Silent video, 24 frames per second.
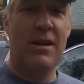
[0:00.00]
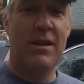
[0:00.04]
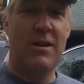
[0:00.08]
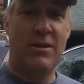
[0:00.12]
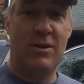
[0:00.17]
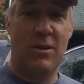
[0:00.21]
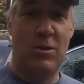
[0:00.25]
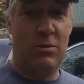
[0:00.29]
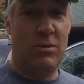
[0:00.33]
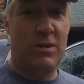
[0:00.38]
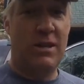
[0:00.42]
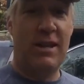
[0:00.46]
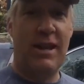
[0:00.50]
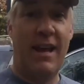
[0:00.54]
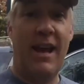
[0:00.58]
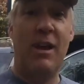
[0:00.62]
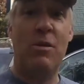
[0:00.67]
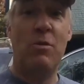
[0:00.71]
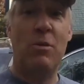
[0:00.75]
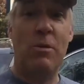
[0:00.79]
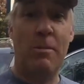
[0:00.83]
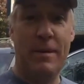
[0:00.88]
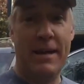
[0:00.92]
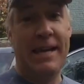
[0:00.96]
So today
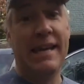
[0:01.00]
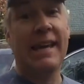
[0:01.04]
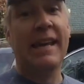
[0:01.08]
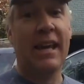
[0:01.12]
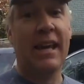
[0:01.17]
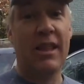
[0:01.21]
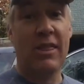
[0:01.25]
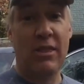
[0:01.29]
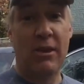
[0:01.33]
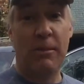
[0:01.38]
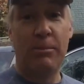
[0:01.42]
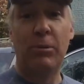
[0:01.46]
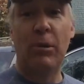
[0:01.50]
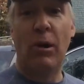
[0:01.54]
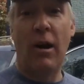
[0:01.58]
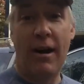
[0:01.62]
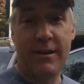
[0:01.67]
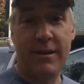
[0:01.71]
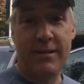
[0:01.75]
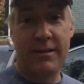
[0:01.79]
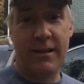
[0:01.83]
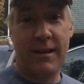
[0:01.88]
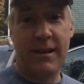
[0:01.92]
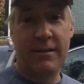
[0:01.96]
we'll begin the
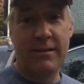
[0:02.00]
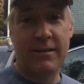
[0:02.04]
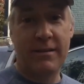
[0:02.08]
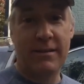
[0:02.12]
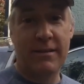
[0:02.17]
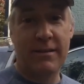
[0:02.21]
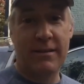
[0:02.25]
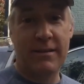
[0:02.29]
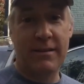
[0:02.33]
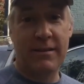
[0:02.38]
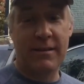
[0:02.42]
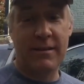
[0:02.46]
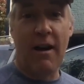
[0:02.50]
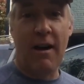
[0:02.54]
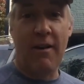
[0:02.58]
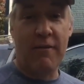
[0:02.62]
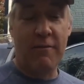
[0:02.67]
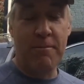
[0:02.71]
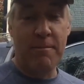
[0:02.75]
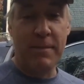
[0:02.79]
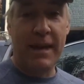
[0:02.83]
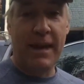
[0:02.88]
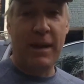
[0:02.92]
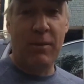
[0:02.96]
process
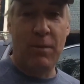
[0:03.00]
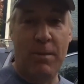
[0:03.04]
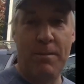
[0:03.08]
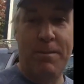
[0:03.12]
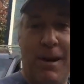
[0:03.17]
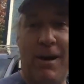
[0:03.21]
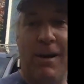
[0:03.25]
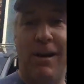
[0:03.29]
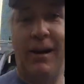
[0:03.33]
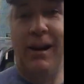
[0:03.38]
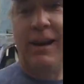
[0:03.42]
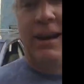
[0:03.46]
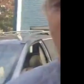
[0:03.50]
of me repairing